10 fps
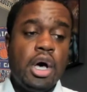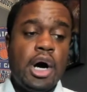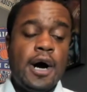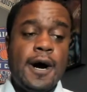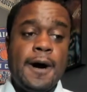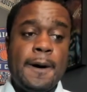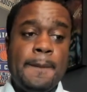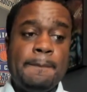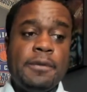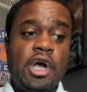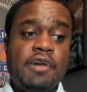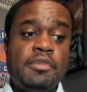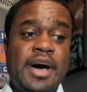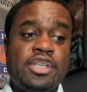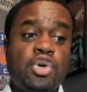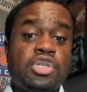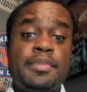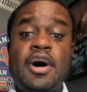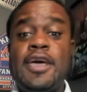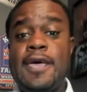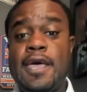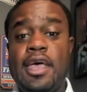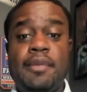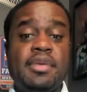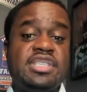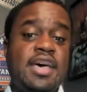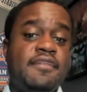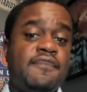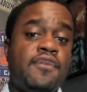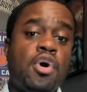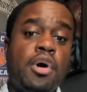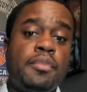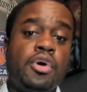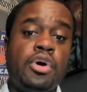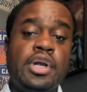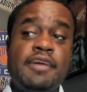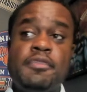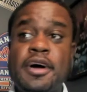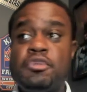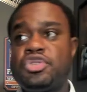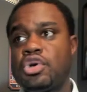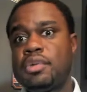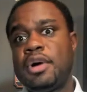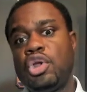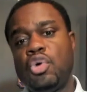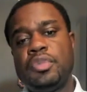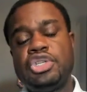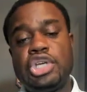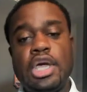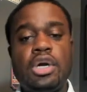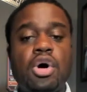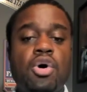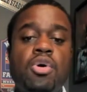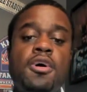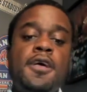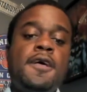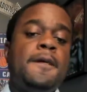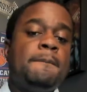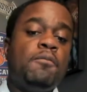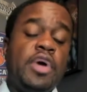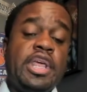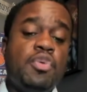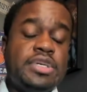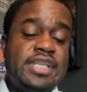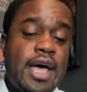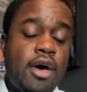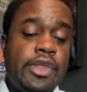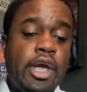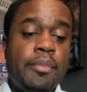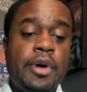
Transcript: Um, you know, everybody talks about him and Tevin Farmer, and everybody was talking about Lomachenko when he was down there.